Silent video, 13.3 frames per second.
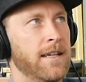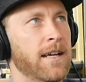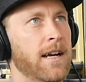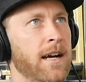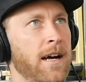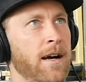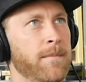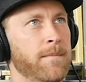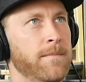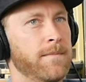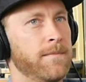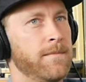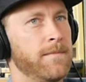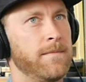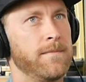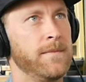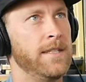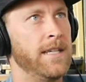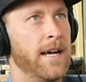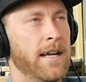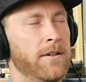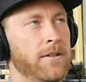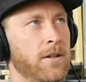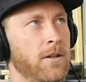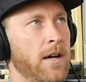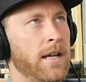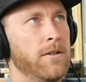Um, yeah, I don't
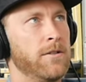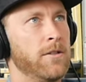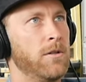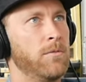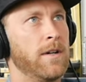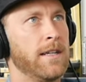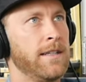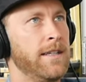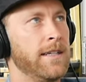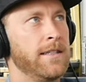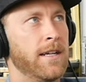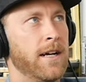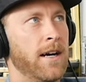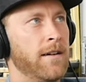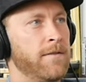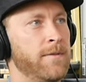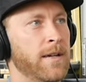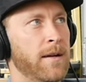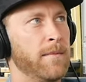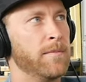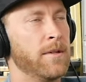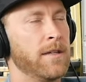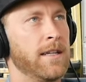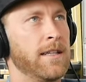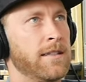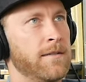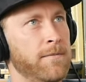know. I don't know what kicked it off, but I remember I
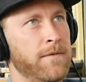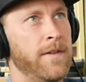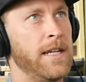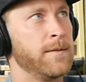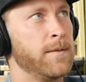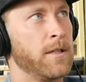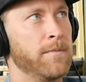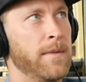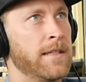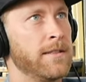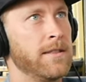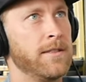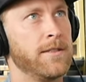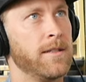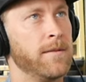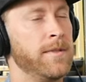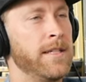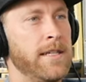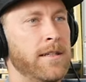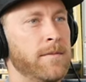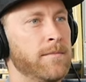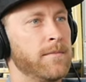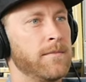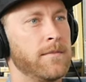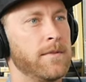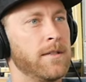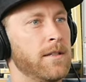like Facebook messaged some team.
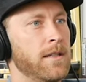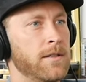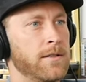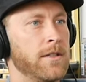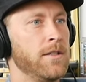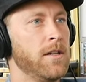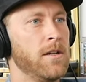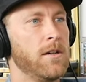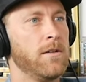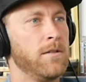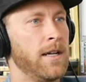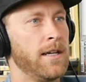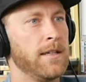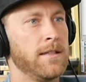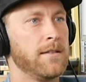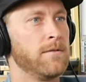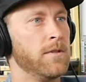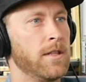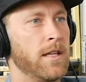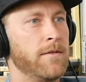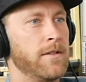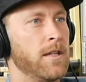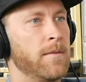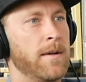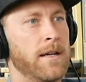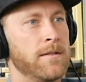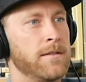I was like, "Yo, like, would love to
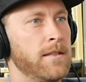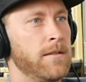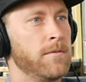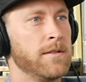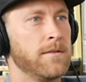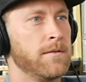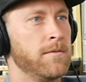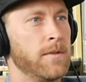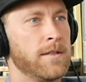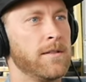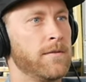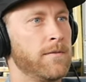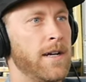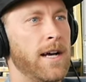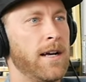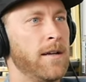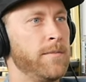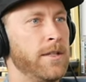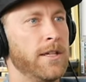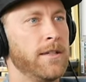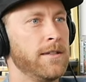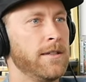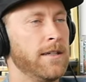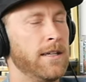come out and see what what's the vibe," you know.